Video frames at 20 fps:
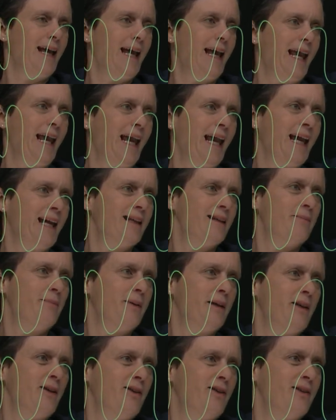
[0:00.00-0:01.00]
And
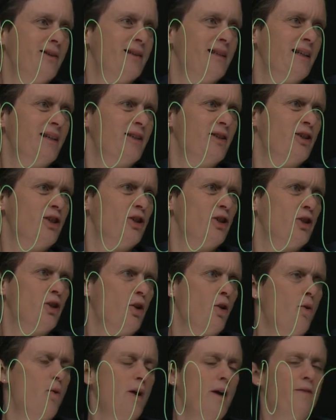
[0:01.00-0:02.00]
because they're
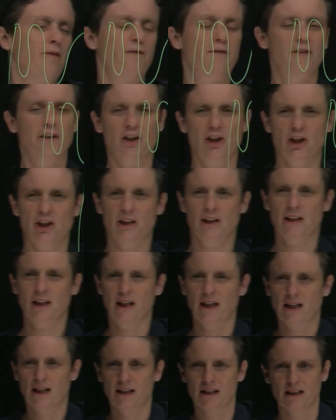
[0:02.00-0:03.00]
so efficient
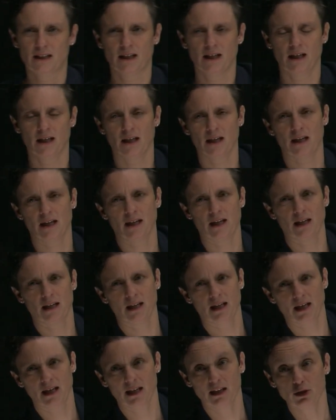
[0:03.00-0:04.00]
in
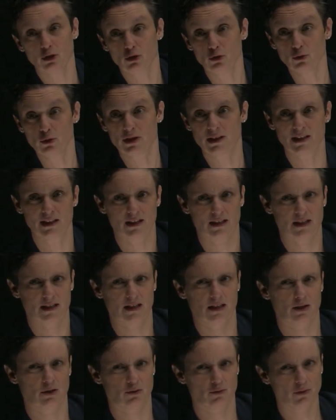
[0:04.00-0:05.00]
inducing
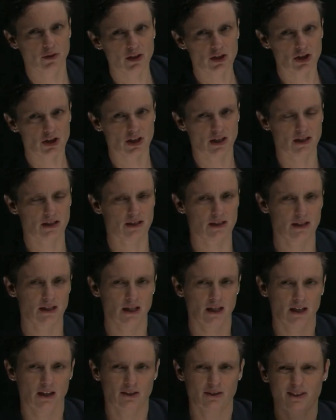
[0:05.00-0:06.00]
secretions,
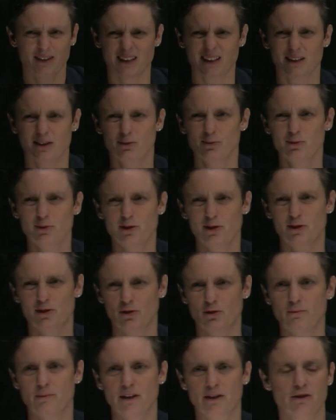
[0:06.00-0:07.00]
you're going to lose
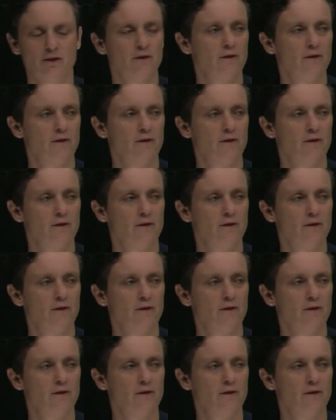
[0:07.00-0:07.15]
so much